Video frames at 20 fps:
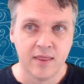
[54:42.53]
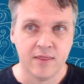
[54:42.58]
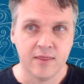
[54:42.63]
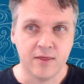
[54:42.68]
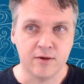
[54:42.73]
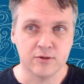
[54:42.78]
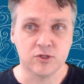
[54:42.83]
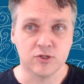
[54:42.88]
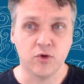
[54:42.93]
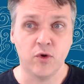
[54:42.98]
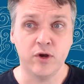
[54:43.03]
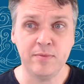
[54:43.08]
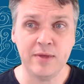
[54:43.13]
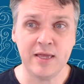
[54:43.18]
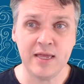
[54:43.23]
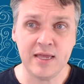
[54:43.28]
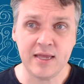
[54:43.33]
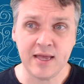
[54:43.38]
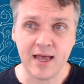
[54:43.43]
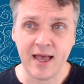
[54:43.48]
there's going to
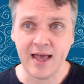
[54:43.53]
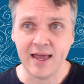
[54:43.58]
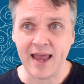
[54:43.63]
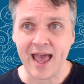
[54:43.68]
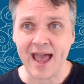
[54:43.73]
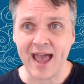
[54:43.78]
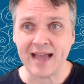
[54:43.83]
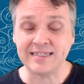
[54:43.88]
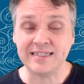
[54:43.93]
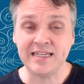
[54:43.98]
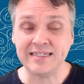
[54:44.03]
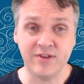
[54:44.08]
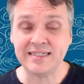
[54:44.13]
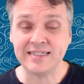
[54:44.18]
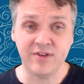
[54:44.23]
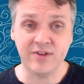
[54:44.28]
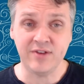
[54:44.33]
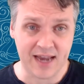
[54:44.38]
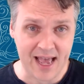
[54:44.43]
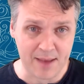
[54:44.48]
be an
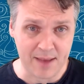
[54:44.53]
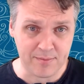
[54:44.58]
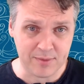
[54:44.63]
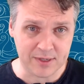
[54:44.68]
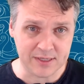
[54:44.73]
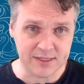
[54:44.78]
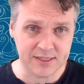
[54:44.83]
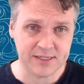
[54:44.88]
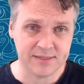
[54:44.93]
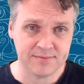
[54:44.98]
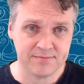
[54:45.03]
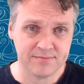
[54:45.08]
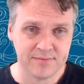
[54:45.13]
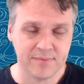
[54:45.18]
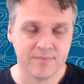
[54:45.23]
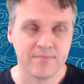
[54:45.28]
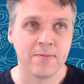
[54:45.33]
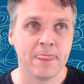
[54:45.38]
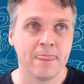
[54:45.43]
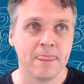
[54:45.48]
activity that happens
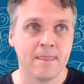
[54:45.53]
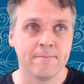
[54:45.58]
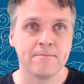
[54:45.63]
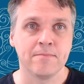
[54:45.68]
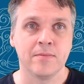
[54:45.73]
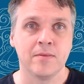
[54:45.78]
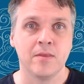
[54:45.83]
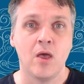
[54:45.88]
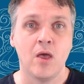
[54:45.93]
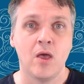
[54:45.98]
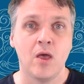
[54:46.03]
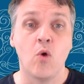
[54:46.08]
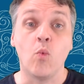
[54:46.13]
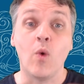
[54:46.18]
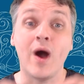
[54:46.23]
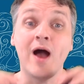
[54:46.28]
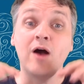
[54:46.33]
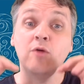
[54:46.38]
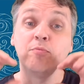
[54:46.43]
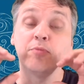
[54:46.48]

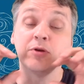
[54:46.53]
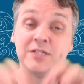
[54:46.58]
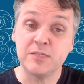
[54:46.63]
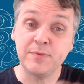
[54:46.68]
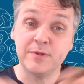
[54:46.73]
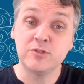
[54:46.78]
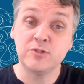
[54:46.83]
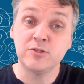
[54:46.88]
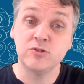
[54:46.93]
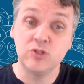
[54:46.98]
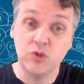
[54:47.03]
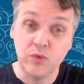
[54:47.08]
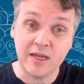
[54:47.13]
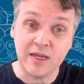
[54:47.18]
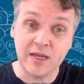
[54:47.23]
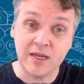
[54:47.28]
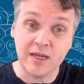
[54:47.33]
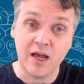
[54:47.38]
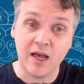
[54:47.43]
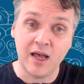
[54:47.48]
while participants are
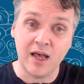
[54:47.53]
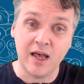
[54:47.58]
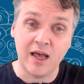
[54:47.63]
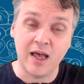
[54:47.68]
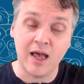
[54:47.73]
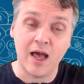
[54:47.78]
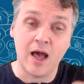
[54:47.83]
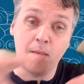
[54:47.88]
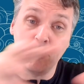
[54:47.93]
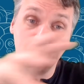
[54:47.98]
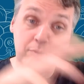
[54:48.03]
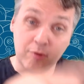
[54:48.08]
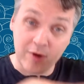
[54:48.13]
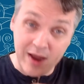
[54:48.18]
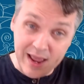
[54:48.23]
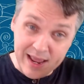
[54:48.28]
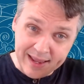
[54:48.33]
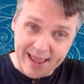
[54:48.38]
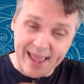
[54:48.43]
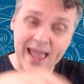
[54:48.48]
doing a
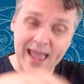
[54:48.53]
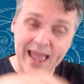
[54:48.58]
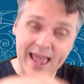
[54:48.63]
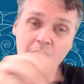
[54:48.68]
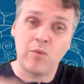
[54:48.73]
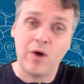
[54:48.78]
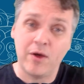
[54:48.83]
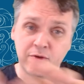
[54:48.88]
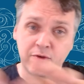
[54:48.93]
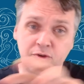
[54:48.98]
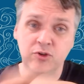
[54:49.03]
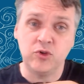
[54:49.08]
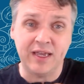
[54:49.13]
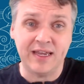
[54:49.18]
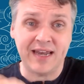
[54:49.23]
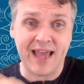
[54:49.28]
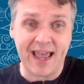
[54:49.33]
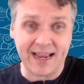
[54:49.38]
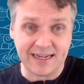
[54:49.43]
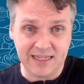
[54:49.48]
break and while they're
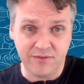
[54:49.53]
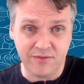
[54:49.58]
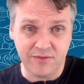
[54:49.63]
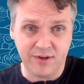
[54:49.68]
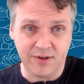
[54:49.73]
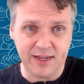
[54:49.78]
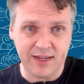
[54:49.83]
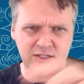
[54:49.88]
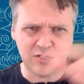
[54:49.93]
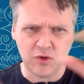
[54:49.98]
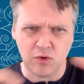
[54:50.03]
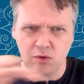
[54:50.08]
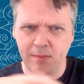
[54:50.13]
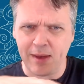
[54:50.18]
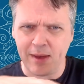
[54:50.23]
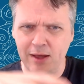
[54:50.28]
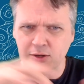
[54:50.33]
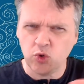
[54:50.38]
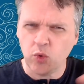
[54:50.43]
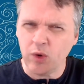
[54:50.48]
doing an activity, so
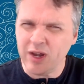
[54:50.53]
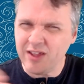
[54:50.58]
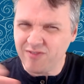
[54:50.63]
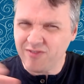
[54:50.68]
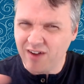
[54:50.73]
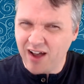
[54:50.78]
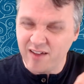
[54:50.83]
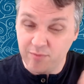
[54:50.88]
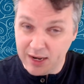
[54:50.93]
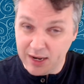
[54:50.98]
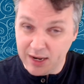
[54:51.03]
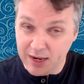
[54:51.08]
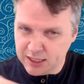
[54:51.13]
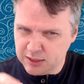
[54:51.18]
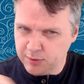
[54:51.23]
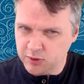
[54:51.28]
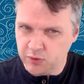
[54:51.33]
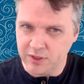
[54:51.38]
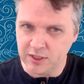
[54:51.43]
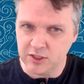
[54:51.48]
about 25 minutes
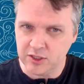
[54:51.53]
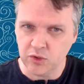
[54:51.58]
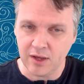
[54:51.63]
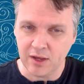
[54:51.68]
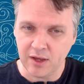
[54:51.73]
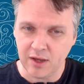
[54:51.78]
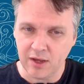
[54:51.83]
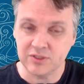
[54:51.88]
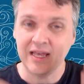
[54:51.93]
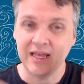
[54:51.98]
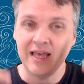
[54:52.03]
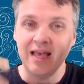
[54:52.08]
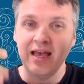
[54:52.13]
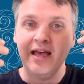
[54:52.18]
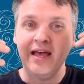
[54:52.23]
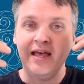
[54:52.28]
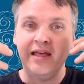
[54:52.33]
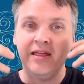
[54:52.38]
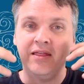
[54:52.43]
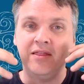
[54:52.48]
between the two of those,
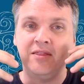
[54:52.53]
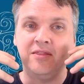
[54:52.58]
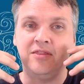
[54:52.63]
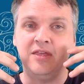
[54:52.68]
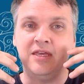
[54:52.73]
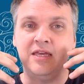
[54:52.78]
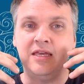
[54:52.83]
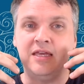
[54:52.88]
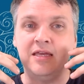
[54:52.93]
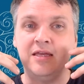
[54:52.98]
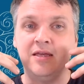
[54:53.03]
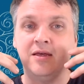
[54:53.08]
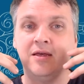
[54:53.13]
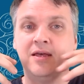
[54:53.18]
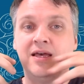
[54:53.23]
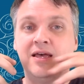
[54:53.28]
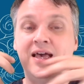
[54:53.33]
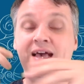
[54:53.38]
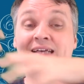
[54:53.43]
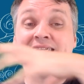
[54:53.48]
the
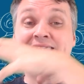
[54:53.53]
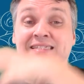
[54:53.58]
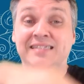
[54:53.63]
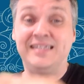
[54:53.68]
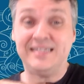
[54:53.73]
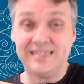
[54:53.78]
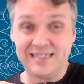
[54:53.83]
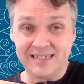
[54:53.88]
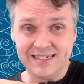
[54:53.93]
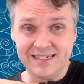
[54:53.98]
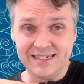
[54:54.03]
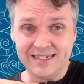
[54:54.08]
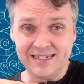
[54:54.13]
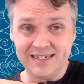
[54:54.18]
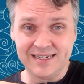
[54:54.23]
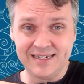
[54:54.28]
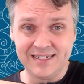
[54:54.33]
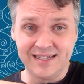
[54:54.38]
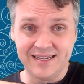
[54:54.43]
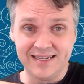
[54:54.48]
assistant
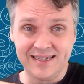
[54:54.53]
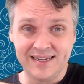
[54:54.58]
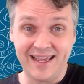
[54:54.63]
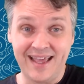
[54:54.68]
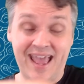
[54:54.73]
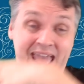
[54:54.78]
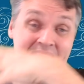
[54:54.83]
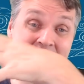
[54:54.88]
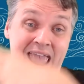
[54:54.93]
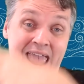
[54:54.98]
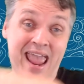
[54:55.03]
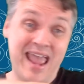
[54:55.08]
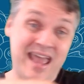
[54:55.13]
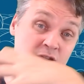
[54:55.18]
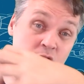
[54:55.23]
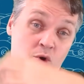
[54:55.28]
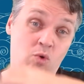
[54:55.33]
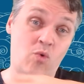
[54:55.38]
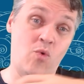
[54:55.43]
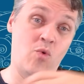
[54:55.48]

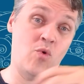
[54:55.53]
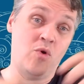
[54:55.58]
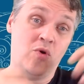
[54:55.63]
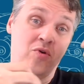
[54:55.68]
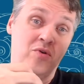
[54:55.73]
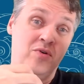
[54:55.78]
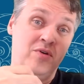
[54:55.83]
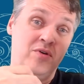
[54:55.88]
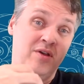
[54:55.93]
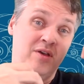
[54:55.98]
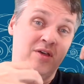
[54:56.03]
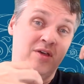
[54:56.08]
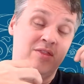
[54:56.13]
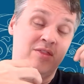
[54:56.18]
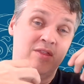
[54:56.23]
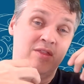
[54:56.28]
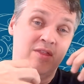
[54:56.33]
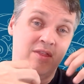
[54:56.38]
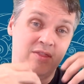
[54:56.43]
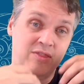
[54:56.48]
and or
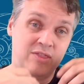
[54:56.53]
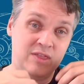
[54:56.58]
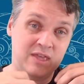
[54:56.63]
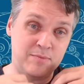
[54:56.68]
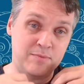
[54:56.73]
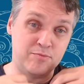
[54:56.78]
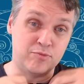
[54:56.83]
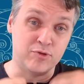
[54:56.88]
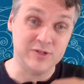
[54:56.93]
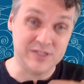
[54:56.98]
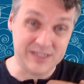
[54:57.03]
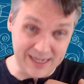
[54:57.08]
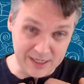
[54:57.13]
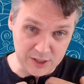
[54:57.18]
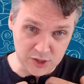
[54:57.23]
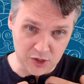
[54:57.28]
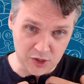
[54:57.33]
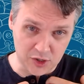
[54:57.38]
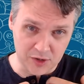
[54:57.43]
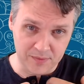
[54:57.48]
the
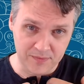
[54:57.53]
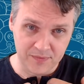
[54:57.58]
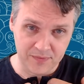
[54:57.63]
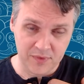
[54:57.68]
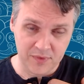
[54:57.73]
presenter